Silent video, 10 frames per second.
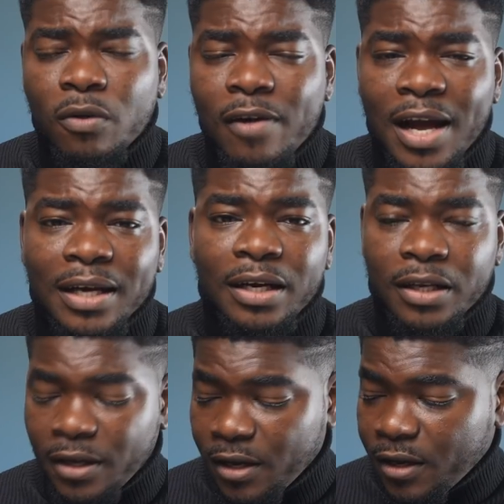of
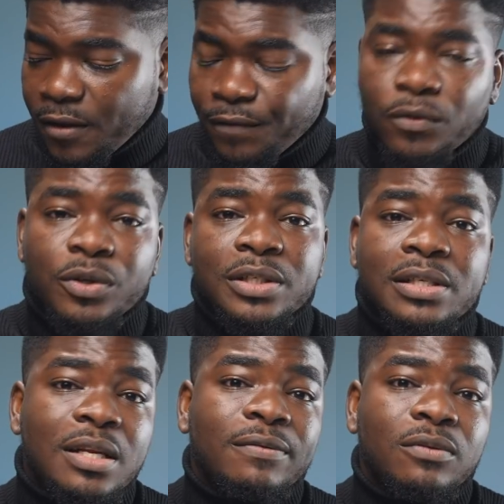handling for
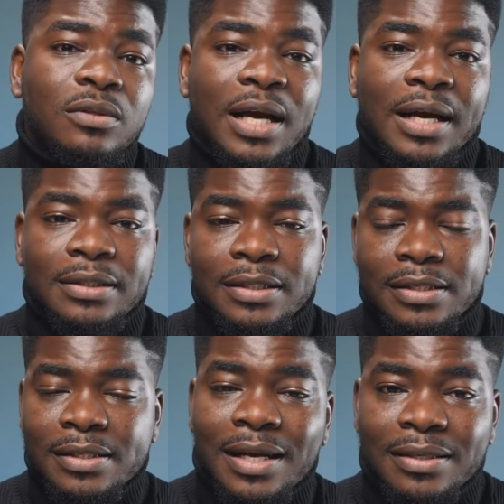its level and
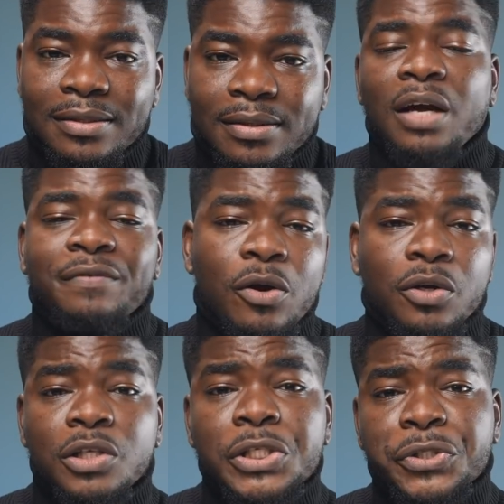its size. After
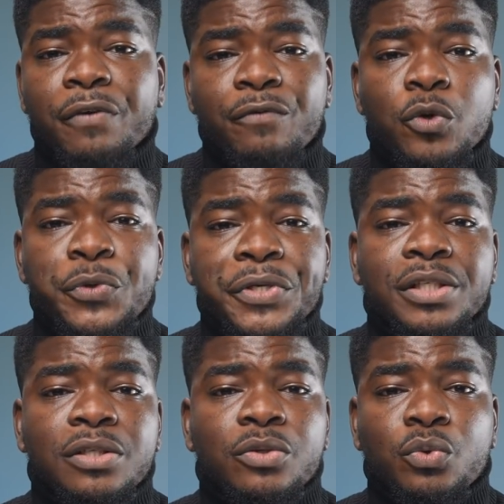running this review
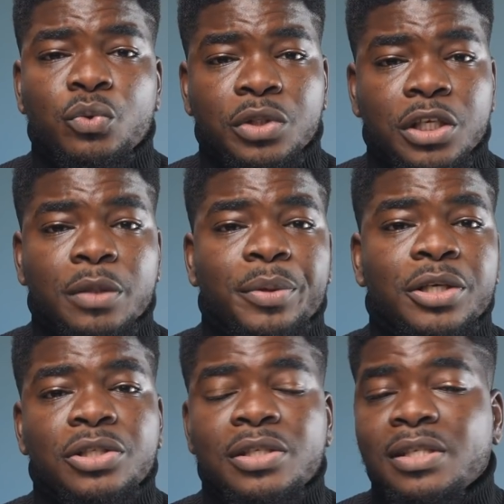unit through
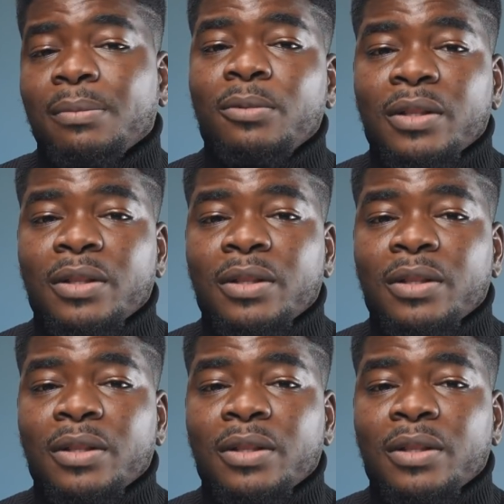Geekbench, the Zenbook